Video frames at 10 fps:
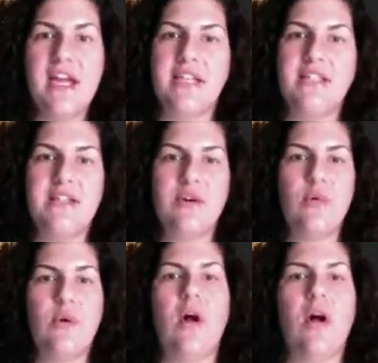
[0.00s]
And
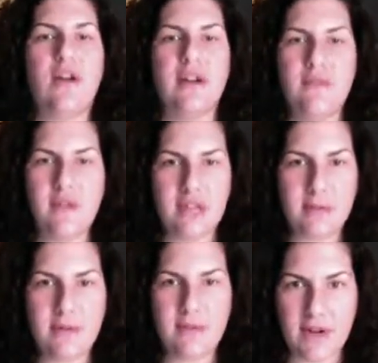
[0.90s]
so we're all going to feel a
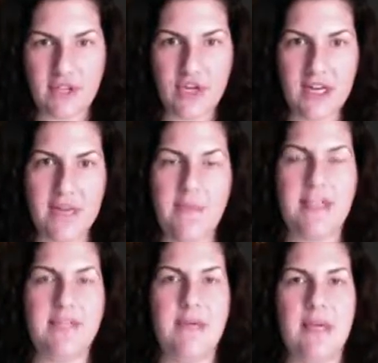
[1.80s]
little bit frustrated
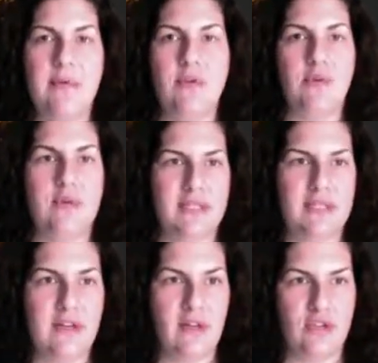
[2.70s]
because people don't
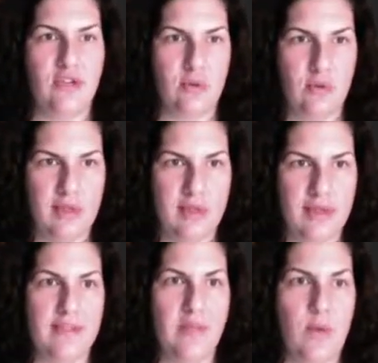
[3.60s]
necessarily do
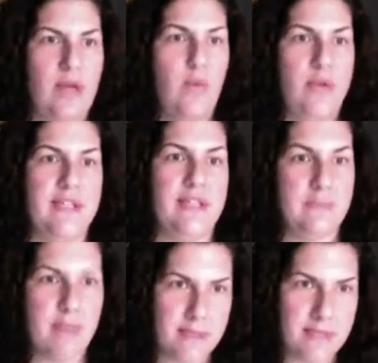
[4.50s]
things the way we
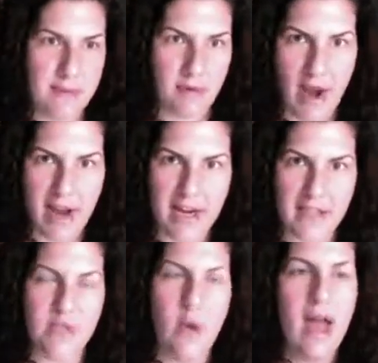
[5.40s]
deem them to be right.
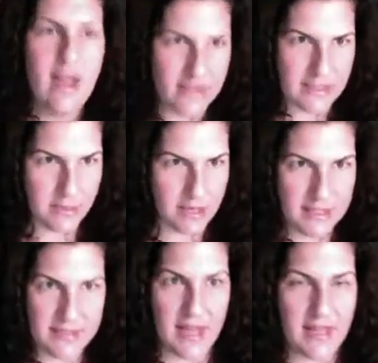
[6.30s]
And so I have
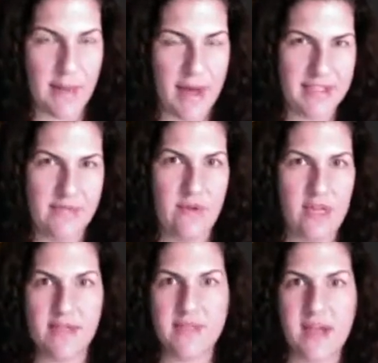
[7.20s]
experienced that in the past few
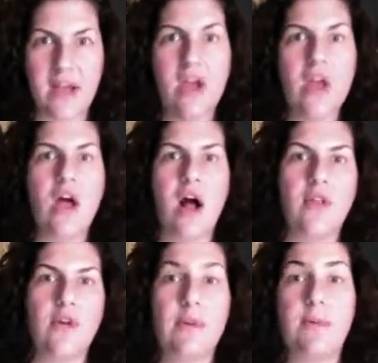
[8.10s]
days, like
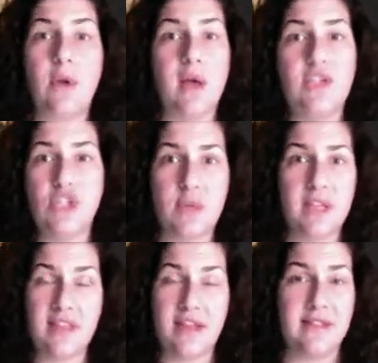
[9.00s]
other people not
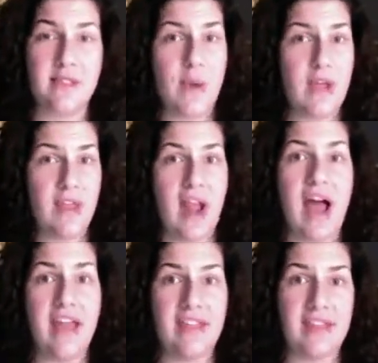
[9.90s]
doing things the way that
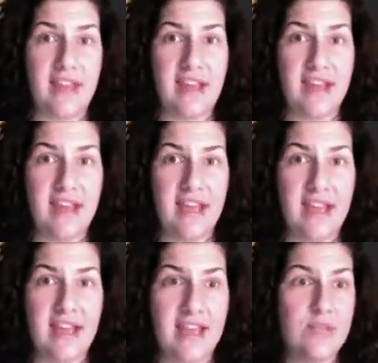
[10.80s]
I think
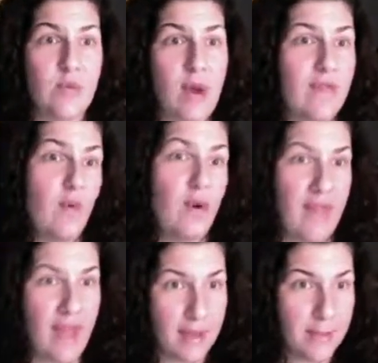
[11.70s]
is right for
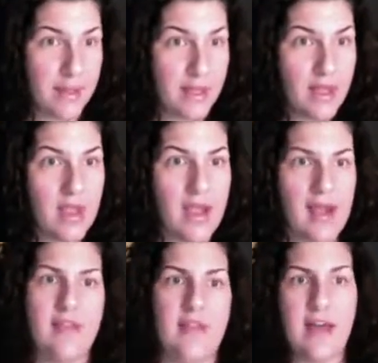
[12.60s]
them.
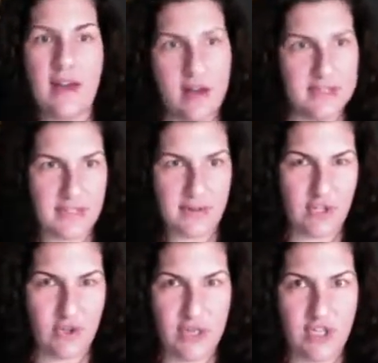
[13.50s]
And then that causes
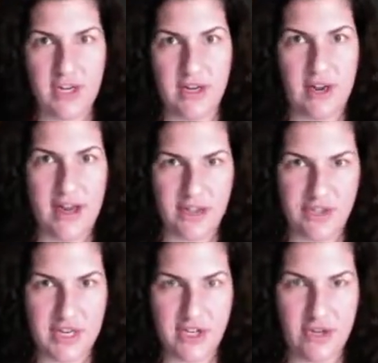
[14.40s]
frustration and
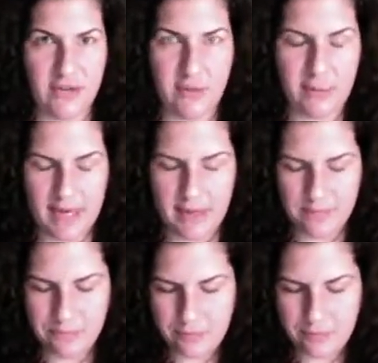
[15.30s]
agitation for me.